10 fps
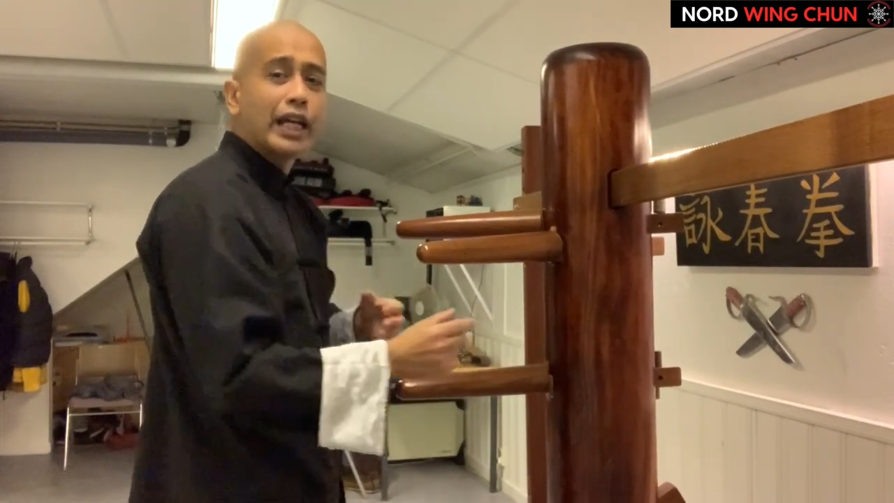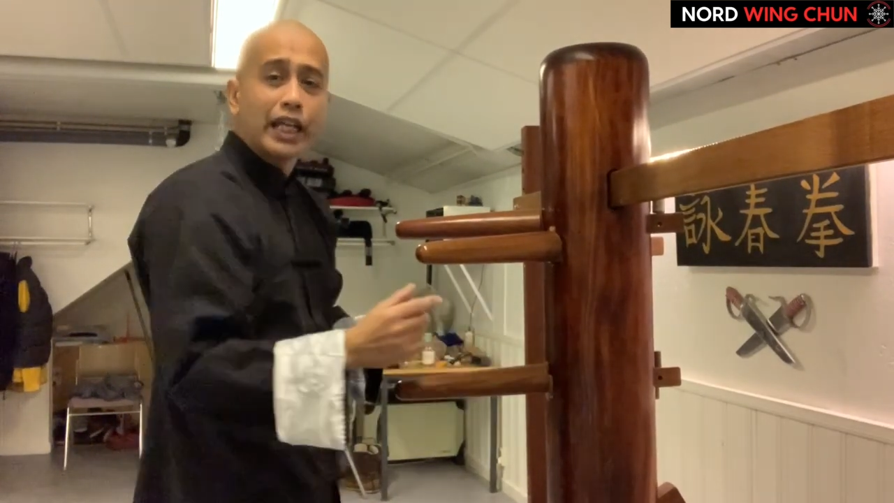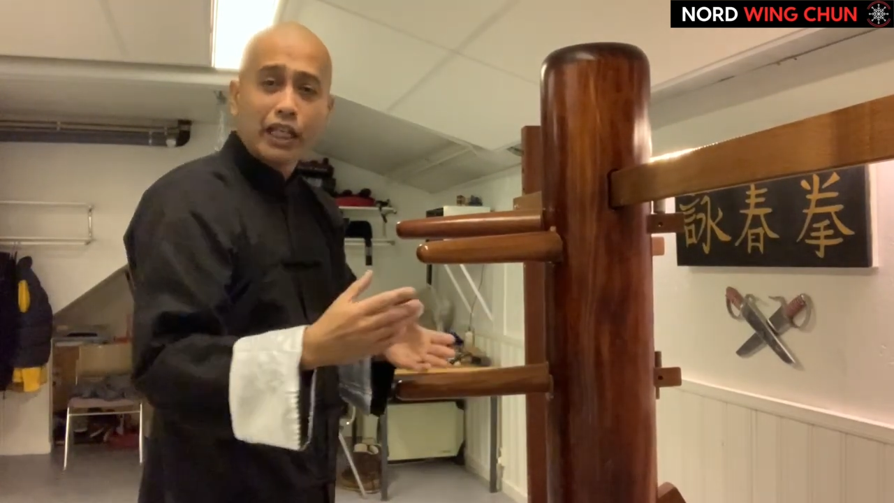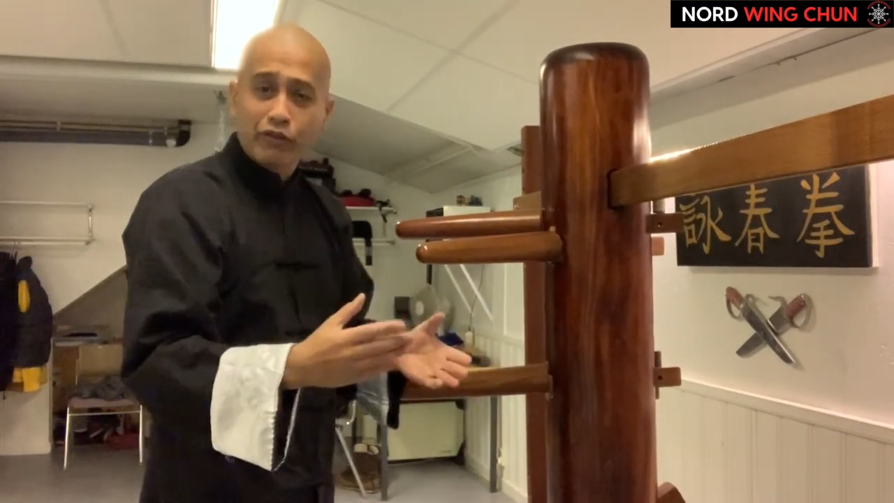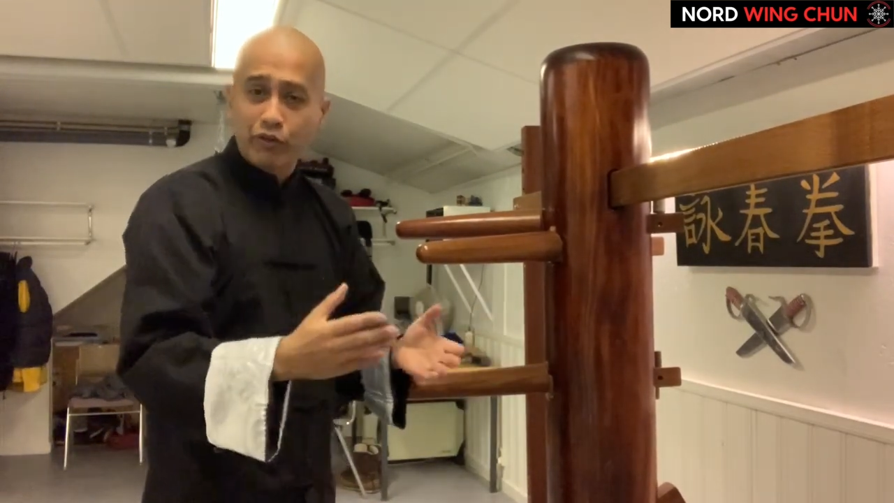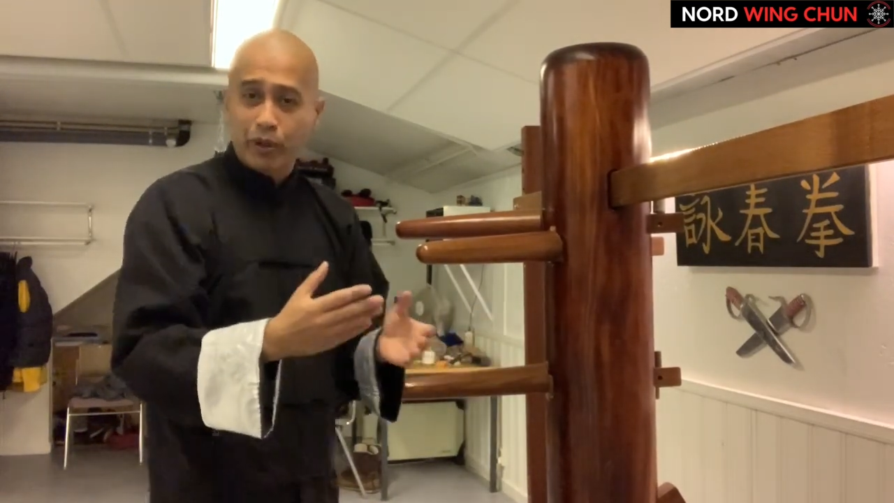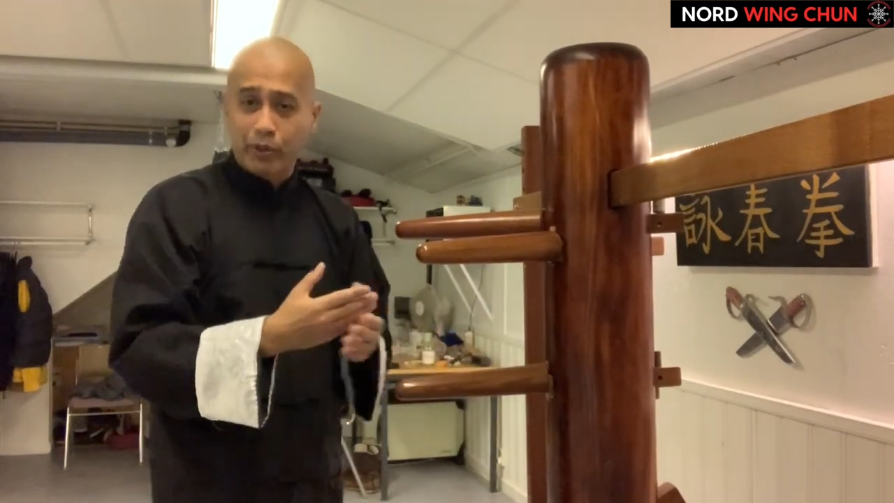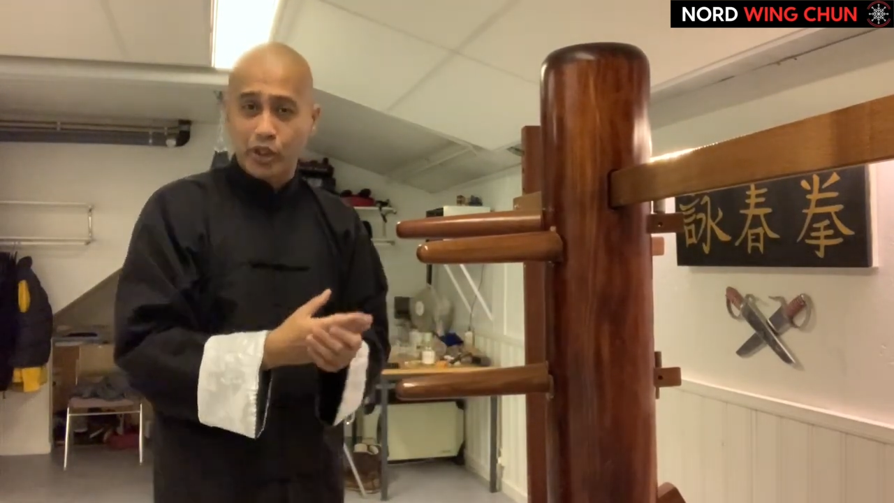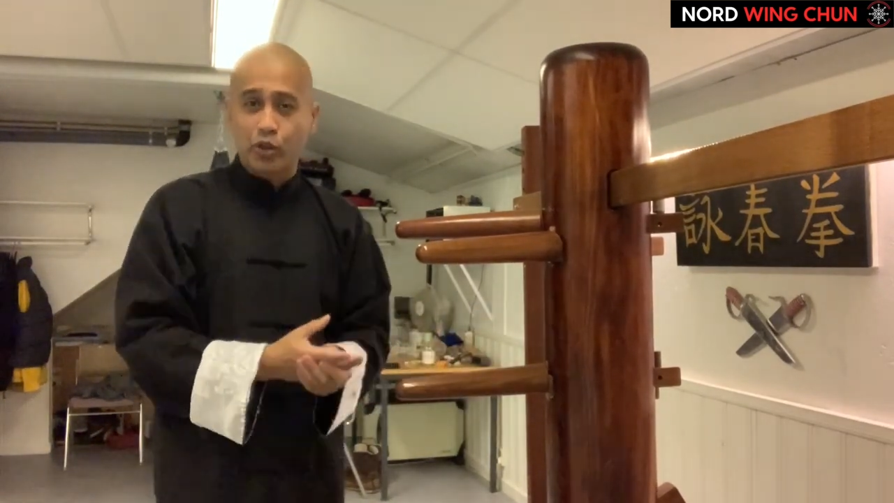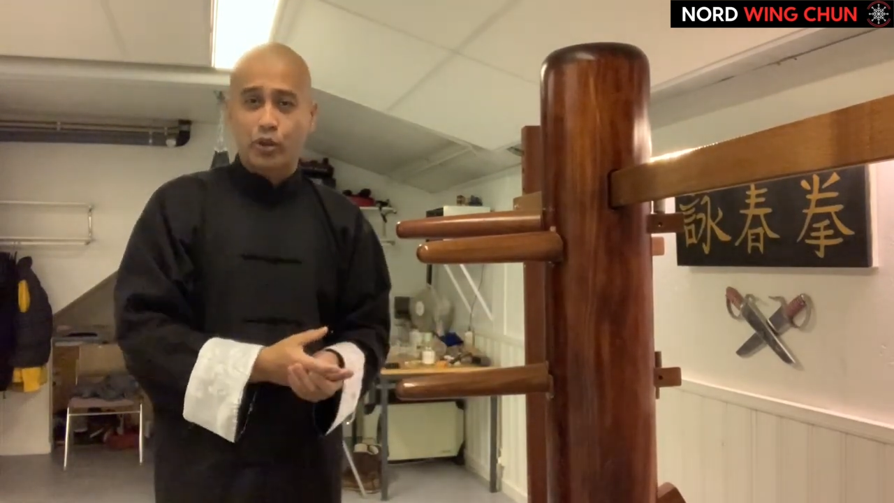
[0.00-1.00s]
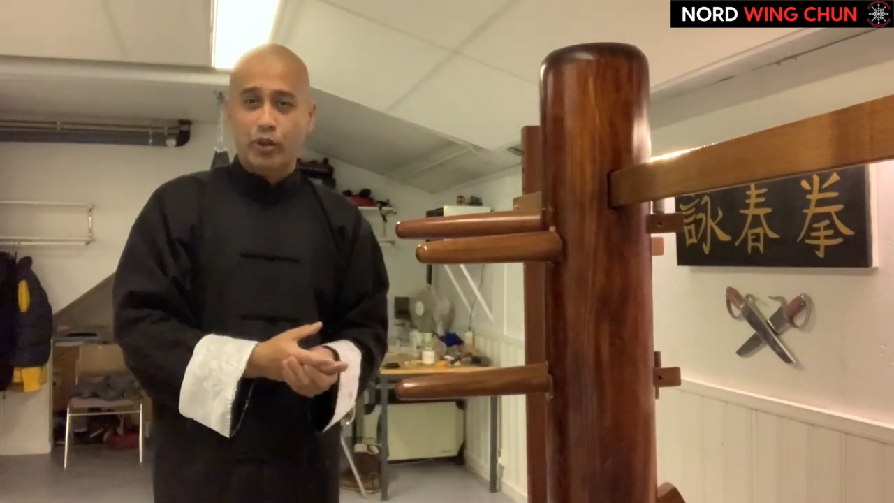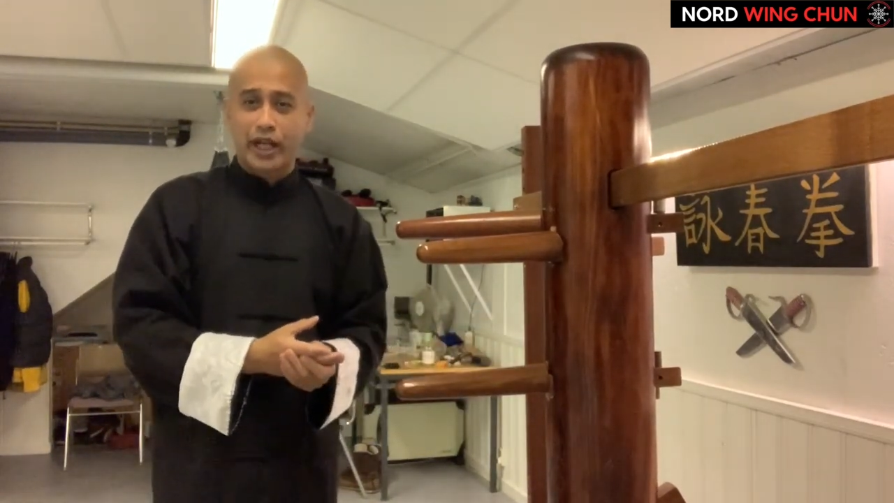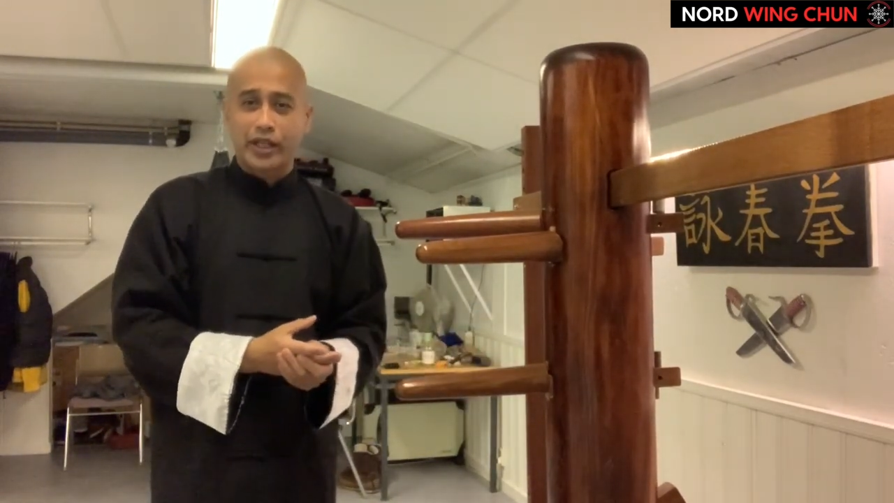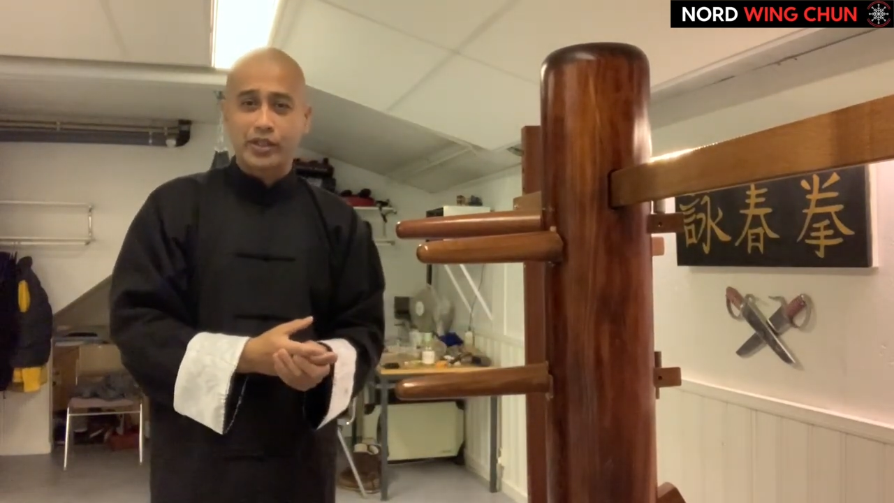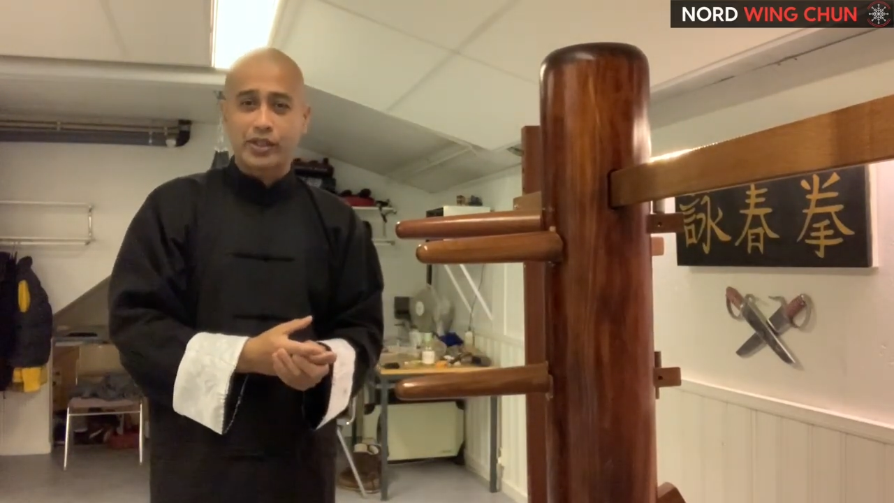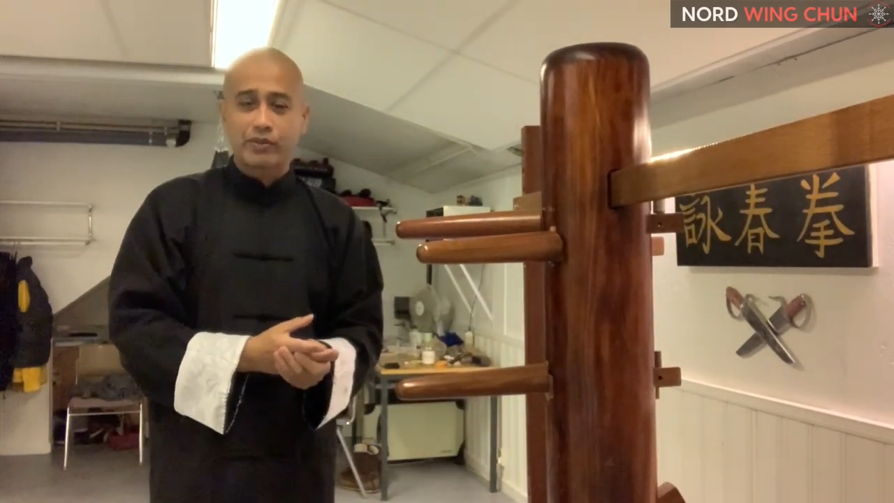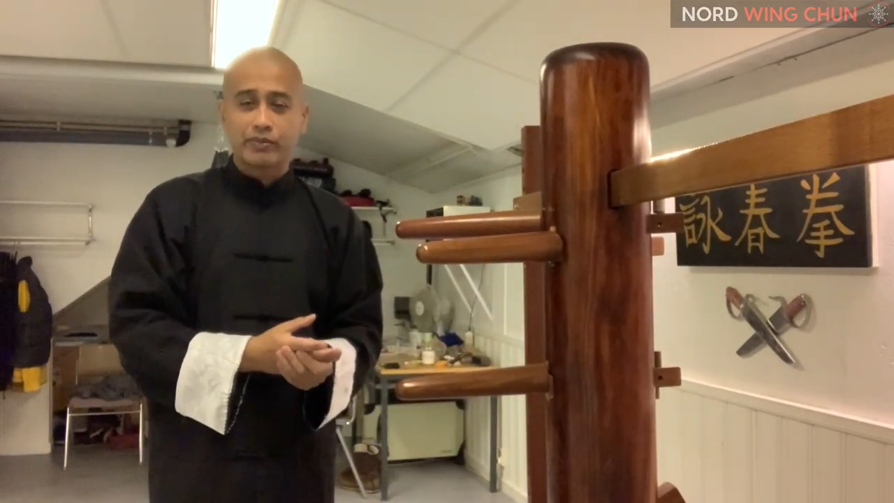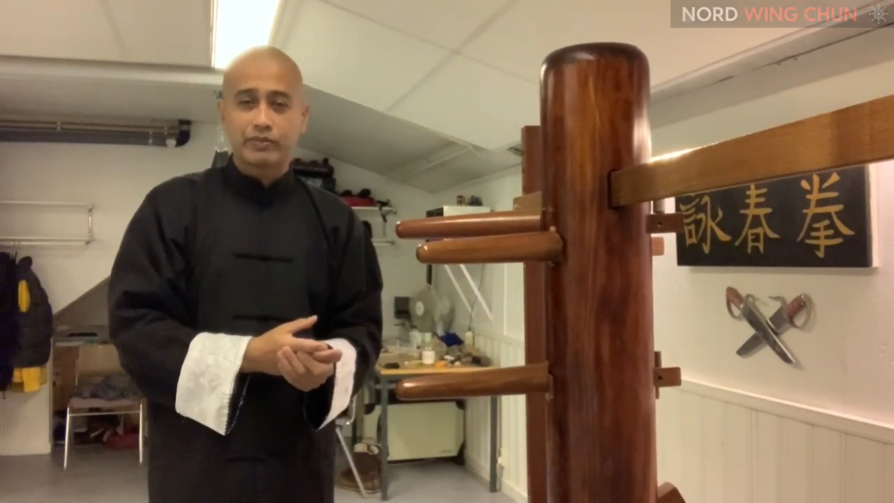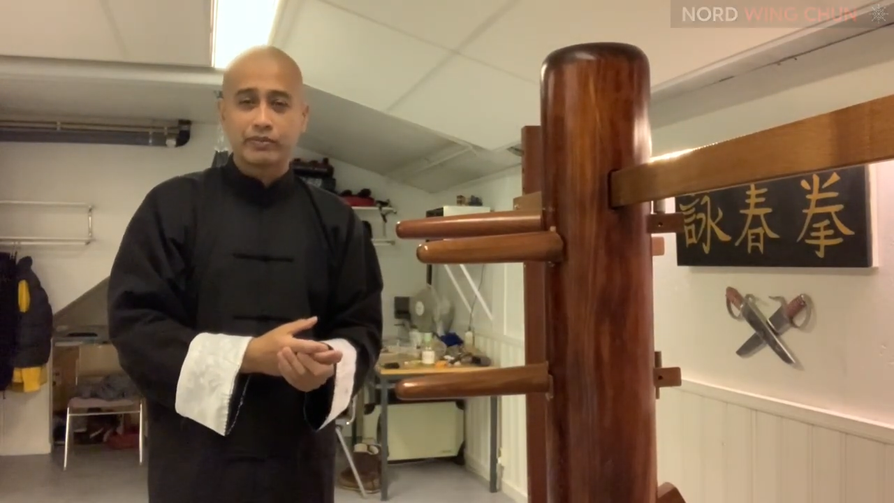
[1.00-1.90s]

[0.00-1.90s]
even from a short range.